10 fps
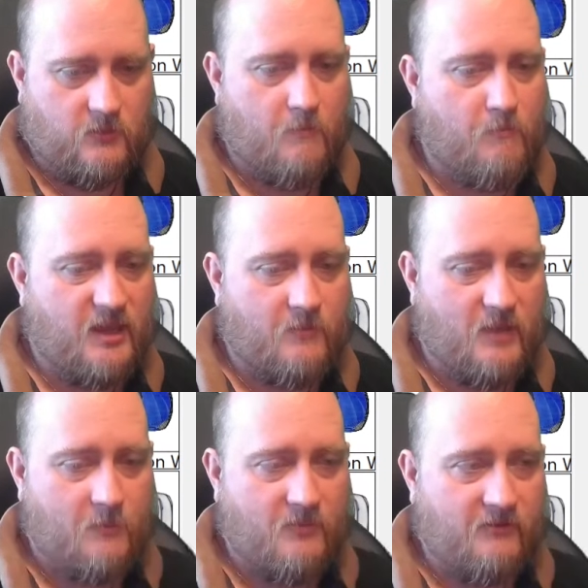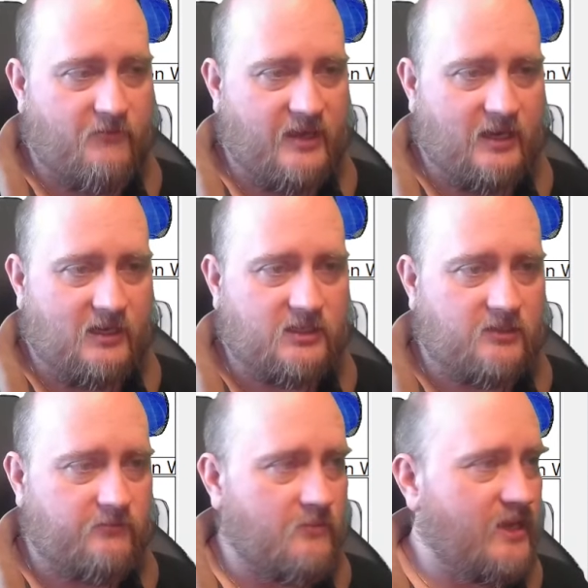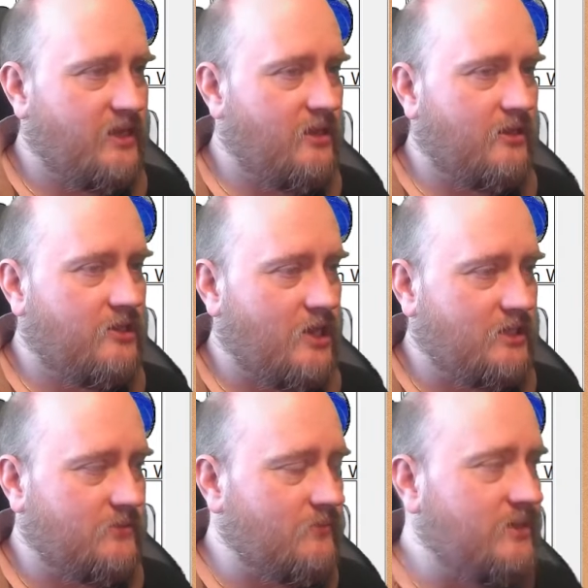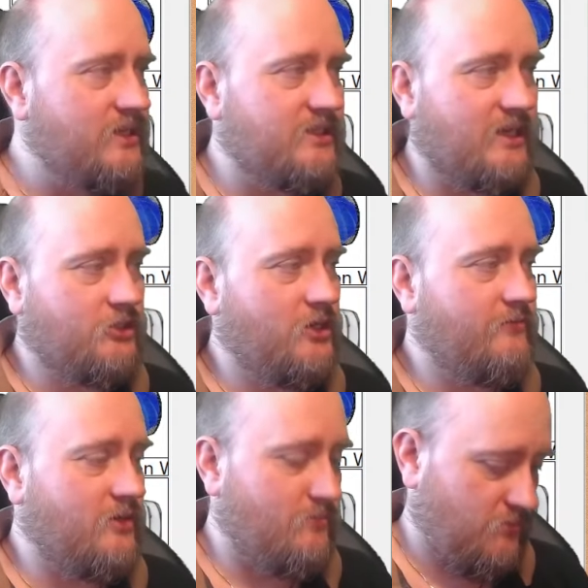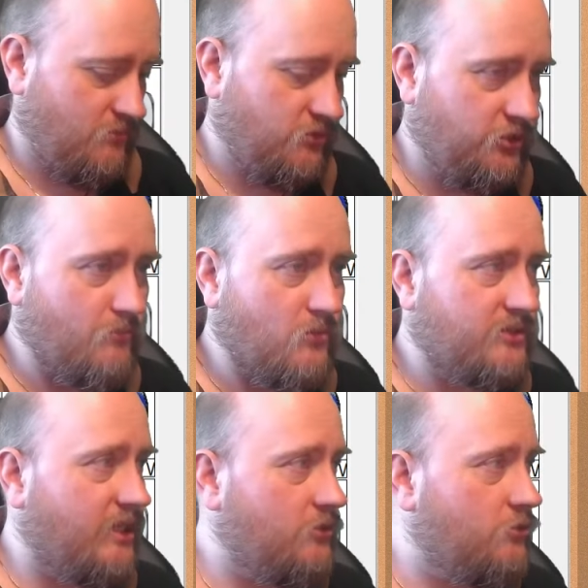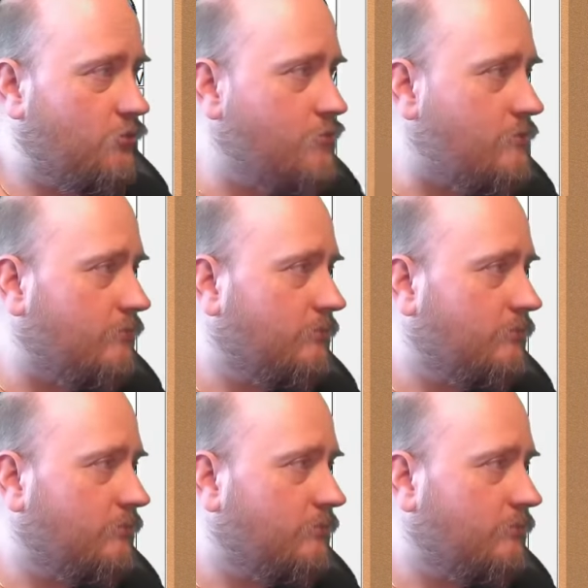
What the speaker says: bitmap fills for making a chasm is actually from Symbol Set 2.